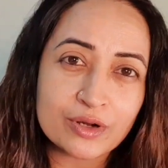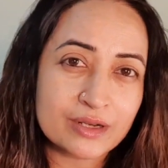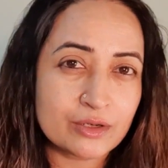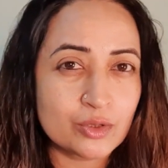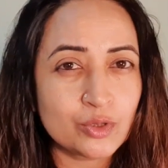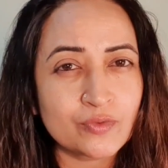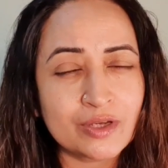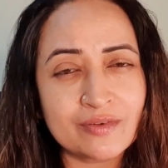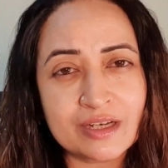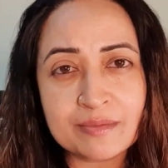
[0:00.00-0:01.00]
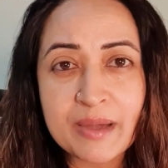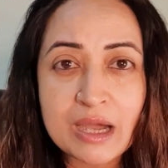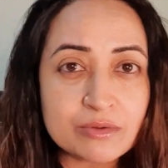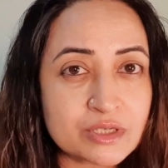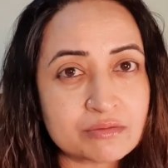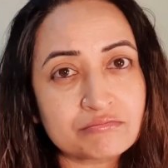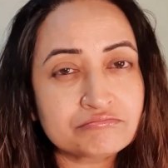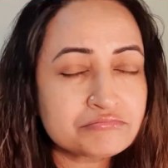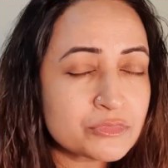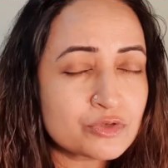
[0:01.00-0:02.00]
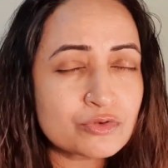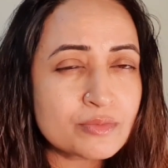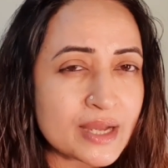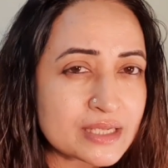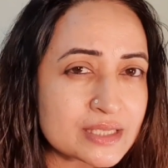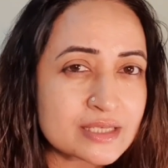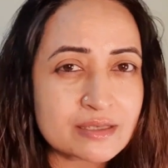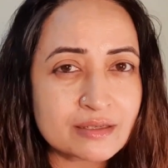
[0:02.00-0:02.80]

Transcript: You've given it about 2 months.